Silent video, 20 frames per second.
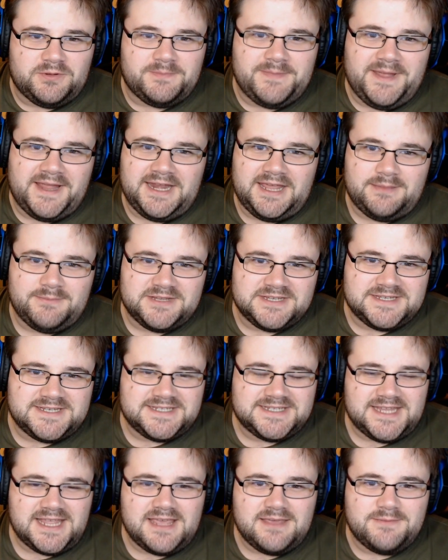My name is
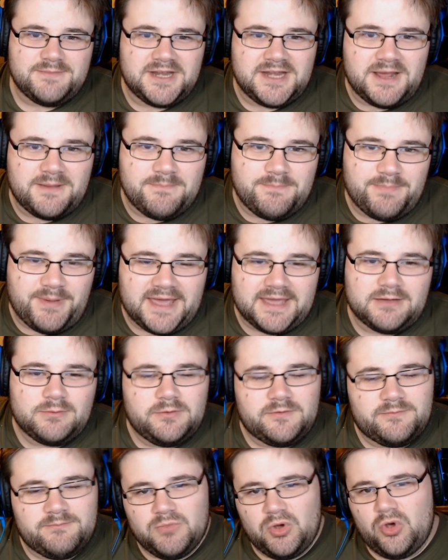Simon, and I'm back
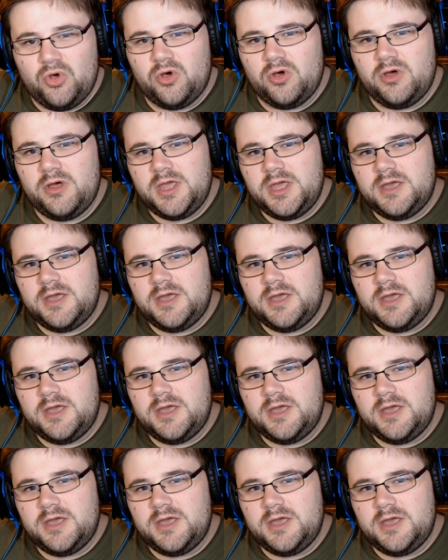with more